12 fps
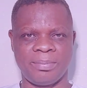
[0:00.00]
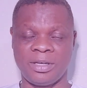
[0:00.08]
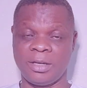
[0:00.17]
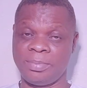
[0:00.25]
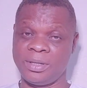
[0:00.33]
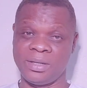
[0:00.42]

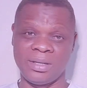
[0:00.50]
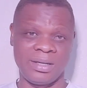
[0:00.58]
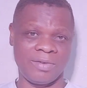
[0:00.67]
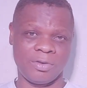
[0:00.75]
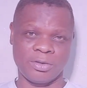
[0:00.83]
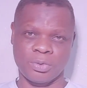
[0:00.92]
PDP
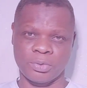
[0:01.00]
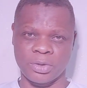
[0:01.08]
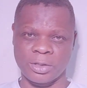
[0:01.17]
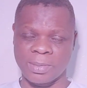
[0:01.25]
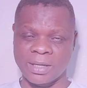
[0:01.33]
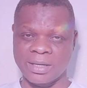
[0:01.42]
didn't give us what
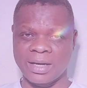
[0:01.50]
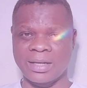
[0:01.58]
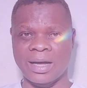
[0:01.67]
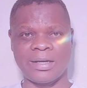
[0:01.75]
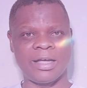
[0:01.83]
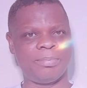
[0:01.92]
we
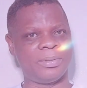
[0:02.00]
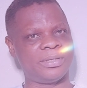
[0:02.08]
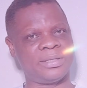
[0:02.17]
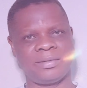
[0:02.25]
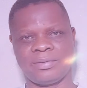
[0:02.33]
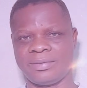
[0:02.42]
expected, and
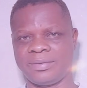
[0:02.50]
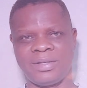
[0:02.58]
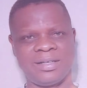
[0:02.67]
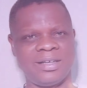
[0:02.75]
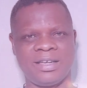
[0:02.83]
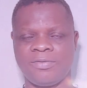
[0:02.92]
APC, no,
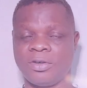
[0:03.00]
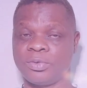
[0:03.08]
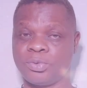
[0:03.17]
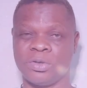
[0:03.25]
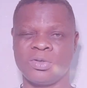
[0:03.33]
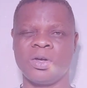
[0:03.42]
they didn't give
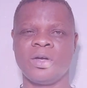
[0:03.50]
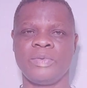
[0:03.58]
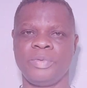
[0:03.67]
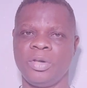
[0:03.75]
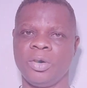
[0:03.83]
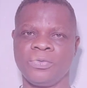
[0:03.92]
us what
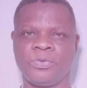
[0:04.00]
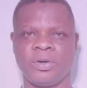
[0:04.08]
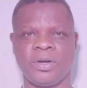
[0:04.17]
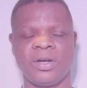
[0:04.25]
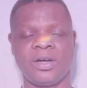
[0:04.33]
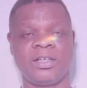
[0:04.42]
we hoped for.